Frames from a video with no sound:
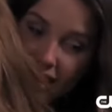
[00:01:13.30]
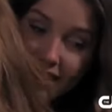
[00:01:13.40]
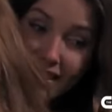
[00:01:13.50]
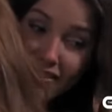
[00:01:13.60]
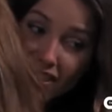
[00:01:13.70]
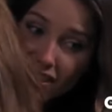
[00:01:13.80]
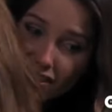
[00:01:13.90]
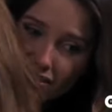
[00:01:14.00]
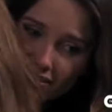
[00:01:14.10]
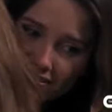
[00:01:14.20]
I love you.
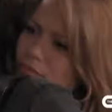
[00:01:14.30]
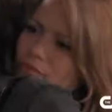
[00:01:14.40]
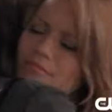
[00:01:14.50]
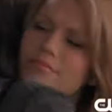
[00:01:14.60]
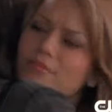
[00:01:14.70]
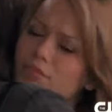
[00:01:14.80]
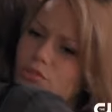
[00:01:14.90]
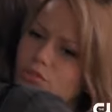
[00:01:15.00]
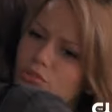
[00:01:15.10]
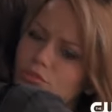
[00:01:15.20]

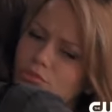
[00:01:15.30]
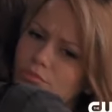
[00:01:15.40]
You too.